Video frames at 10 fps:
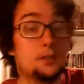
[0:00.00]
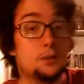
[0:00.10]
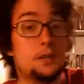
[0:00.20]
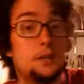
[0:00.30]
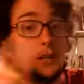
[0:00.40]

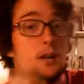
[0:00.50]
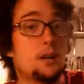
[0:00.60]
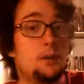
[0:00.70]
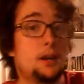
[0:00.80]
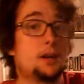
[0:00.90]
We did take a
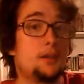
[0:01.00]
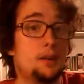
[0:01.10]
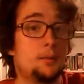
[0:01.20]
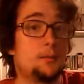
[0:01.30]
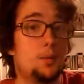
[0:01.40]
break
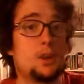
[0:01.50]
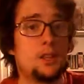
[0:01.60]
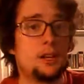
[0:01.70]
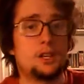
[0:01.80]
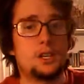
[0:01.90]
from fourth
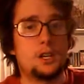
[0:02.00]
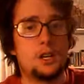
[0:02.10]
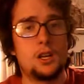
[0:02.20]
edition,